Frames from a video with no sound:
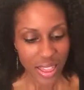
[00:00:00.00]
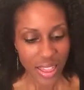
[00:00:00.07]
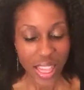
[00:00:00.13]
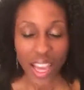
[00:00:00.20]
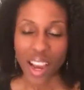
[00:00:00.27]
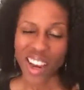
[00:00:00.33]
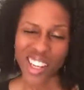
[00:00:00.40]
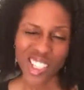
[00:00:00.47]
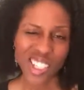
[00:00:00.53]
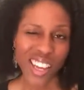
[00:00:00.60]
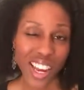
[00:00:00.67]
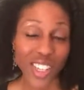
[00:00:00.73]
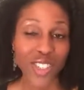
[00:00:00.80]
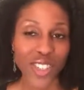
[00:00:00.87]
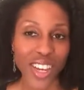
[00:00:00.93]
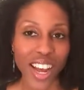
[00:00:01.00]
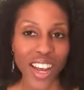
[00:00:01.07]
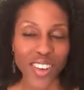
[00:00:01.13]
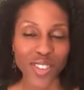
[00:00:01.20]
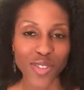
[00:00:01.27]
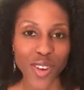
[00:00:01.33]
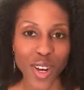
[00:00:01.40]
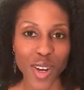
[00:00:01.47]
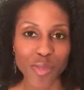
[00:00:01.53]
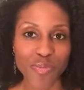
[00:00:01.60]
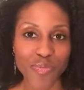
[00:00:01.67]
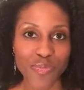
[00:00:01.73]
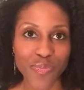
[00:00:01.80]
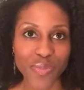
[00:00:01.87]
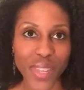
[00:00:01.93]
They actually, actually kind of
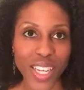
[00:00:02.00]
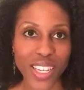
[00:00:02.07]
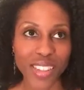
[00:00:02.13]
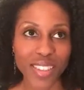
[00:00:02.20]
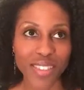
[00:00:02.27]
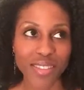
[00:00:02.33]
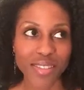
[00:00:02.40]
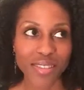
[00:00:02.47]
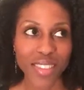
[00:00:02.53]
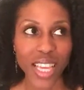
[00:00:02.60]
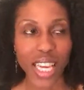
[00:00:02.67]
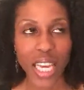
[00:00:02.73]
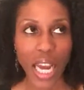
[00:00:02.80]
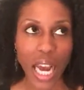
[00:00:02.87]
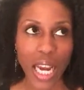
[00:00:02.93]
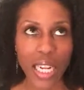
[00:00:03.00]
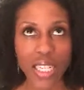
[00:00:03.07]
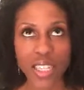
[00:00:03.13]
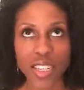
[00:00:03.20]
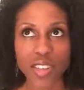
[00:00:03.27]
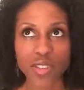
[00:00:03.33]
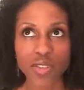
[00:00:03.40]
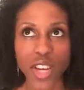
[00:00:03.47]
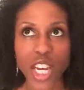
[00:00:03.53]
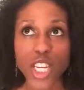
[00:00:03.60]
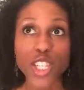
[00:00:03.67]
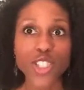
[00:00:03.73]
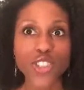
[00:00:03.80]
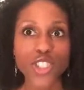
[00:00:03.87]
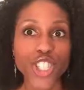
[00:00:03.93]
um, they kind of
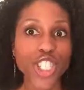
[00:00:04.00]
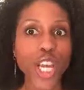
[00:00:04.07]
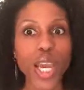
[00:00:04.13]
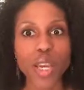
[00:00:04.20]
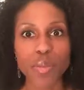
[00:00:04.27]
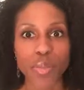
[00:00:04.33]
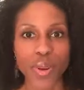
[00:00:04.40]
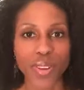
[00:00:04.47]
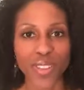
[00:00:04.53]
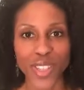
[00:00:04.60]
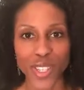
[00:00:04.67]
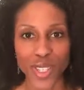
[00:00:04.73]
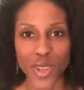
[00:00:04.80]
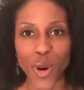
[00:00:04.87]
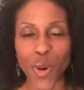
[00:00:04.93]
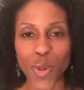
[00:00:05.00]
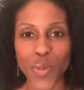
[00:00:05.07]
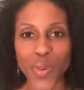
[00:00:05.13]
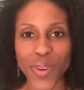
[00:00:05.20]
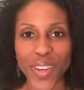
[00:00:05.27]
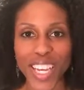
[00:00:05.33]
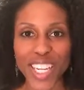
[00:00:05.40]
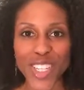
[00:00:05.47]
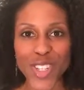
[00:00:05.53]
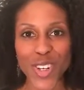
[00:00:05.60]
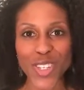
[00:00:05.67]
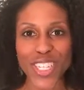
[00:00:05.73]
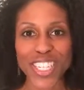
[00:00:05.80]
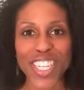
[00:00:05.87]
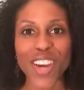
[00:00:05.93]
shape the scope and it
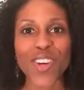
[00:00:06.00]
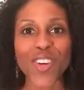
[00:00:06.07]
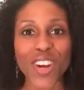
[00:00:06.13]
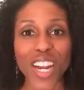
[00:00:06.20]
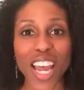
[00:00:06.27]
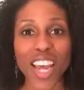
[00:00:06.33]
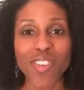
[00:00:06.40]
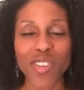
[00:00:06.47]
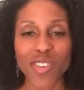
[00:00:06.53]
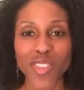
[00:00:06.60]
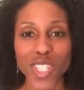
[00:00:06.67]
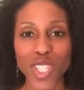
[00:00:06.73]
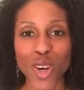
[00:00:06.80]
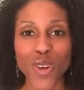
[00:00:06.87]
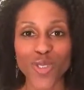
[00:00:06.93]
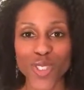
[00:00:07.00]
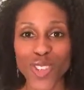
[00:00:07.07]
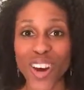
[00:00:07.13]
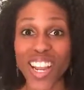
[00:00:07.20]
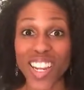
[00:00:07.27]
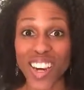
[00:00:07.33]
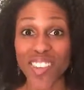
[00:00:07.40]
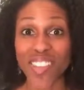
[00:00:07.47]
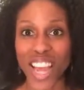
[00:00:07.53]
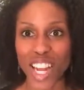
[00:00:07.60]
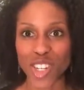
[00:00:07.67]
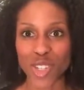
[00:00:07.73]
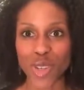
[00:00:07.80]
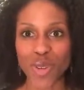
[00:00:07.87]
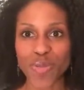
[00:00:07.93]
starts to take on a life of its own. So I love
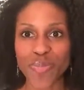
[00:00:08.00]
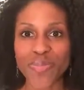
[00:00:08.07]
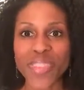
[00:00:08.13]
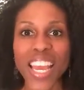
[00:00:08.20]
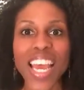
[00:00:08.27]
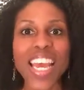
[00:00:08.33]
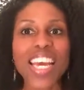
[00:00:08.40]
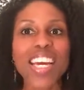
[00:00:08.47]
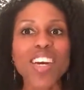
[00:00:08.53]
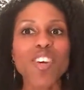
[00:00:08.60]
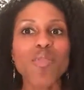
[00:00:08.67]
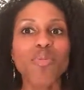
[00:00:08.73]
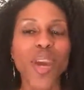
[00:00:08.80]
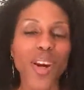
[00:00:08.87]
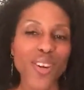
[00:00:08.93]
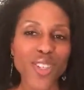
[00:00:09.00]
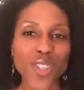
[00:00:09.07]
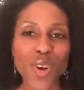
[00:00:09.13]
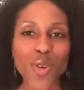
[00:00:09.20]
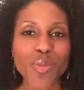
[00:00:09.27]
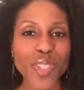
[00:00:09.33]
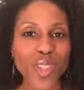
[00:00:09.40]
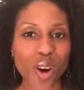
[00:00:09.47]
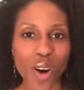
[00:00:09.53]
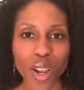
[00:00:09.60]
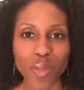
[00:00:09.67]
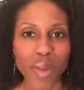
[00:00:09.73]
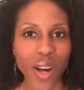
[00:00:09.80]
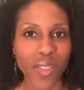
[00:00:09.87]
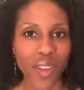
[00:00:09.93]
that too. Periscope is
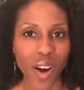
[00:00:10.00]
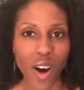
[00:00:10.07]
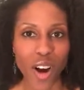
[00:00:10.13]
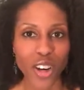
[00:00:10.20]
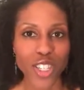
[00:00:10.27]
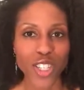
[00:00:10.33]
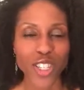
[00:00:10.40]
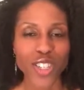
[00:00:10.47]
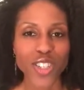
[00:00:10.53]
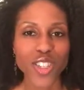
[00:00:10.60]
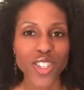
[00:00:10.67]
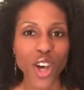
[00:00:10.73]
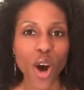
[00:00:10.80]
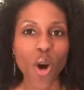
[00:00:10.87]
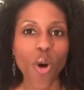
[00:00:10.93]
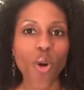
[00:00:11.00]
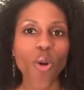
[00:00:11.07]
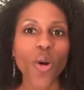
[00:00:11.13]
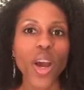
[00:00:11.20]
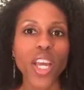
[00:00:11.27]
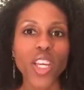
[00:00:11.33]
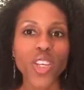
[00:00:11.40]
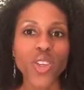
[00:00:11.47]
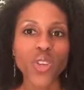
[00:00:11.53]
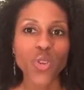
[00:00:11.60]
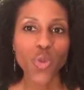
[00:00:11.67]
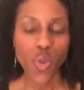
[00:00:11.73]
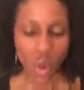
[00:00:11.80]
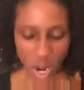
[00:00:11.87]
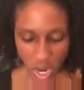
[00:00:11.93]
all about the hearts. So
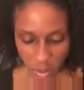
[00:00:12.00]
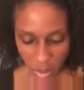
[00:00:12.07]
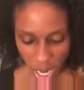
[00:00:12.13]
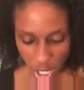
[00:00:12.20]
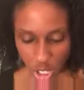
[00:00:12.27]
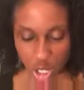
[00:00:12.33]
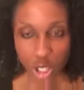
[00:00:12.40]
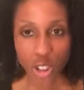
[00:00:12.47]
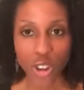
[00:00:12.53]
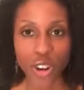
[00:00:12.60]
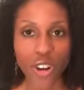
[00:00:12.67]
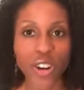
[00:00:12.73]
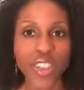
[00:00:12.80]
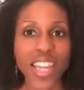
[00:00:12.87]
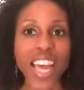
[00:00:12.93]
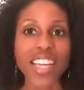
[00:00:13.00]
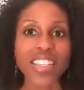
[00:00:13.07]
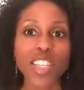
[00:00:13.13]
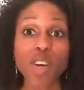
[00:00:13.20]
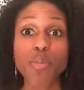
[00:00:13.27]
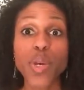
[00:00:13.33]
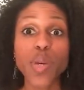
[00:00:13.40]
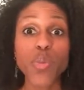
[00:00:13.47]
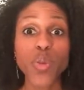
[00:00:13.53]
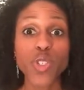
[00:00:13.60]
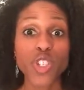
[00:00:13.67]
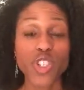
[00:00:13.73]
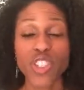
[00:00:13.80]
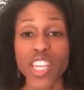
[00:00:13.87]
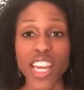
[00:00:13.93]
you want to make sure that some people
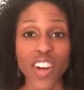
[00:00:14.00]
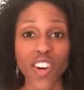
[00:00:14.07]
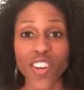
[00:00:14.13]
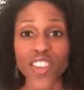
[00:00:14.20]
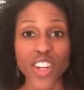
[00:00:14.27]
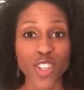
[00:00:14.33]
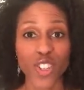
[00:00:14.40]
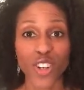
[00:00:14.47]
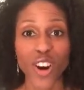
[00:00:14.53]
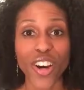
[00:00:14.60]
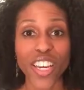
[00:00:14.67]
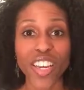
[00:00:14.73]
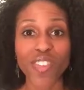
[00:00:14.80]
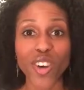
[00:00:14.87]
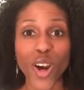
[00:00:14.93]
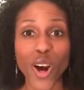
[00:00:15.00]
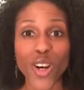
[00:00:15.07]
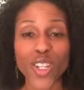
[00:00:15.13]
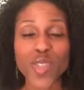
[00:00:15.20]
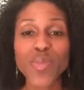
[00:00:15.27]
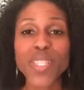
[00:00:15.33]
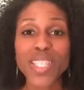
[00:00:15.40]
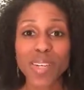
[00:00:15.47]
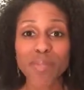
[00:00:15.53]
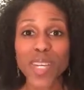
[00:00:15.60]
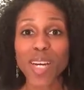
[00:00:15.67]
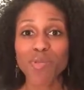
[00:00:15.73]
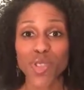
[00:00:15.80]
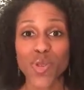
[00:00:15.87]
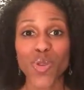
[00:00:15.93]
just get on there and start giving hearts, but
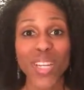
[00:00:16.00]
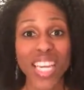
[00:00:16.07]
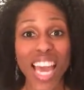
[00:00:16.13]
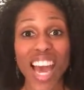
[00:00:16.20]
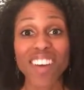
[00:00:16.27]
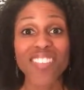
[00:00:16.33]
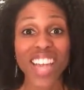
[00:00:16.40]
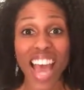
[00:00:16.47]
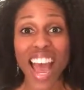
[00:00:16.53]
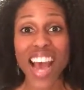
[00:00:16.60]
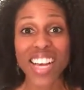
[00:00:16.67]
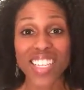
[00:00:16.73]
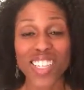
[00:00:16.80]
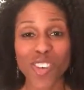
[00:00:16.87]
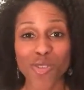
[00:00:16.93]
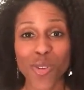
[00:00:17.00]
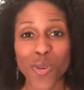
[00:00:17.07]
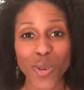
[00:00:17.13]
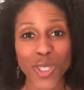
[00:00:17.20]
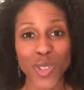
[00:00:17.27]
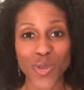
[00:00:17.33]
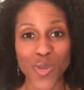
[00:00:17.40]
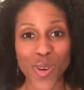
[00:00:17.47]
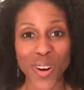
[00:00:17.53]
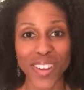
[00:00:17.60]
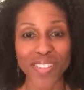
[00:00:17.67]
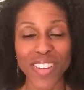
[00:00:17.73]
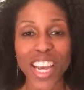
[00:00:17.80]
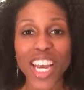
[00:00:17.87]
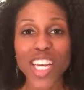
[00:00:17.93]
sometimes you really have to ask for what you
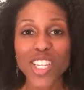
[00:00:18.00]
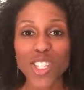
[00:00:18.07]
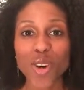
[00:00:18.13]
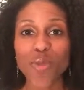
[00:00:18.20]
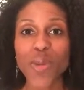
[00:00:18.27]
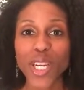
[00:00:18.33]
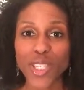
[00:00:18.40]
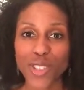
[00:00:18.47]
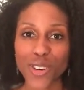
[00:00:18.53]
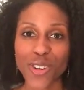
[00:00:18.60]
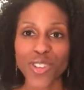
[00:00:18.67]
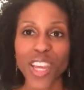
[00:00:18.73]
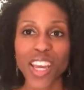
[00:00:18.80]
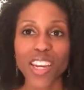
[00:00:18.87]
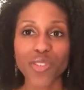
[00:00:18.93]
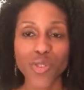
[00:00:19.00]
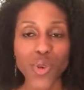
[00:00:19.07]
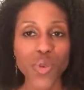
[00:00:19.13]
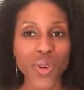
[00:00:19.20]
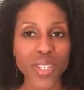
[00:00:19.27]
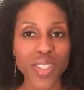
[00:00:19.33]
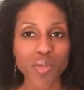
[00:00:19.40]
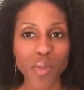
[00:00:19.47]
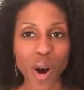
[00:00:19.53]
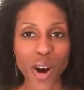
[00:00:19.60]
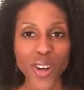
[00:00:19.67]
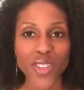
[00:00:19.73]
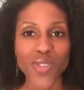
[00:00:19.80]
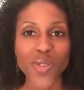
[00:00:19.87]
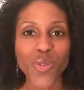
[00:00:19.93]
want. So make sure that if you want some
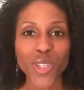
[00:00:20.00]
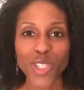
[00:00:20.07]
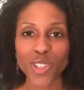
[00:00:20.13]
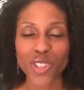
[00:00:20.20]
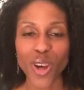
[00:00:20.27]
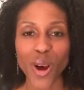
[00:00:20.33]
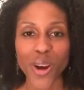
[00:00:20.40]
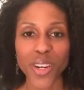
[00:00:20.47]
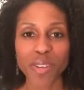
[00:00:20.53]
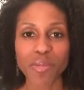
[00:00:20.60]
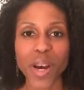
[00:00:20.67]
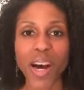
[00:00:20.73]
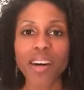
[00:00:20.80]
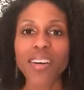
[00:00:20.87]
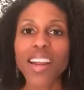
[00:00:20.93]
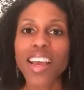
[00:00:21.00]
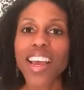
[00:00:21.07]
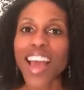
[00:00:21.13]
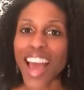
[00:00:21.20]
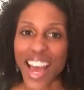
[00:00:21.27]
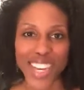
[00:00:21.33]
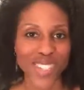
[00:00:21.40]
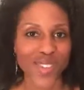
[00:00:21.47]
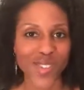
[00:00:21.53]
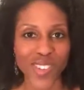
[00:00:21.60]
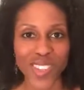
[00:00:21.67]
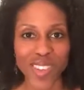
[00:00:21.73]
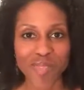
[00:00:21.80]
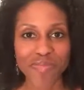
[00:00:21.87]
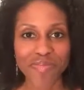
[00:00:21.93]
hearts for what you're talking about, ask
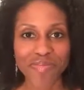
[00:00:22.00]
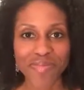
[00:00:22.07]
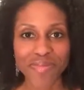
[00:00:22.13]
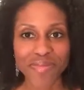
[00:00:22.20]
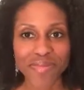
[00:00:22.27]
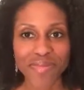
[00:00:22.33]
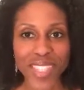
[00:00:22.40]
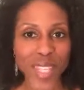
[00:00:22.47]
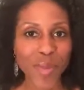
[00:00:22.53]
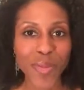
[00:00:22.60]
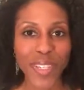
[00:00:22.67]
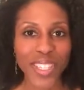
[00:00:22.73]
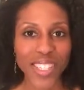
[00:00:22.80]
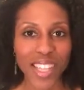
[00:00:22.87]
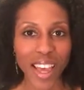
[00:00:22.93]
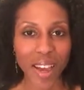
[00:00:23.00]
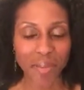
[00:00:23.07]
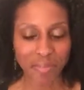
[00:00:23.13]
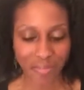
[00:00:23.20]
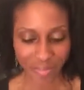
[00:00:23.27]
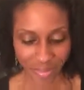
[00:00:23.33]
for them. Simple as that.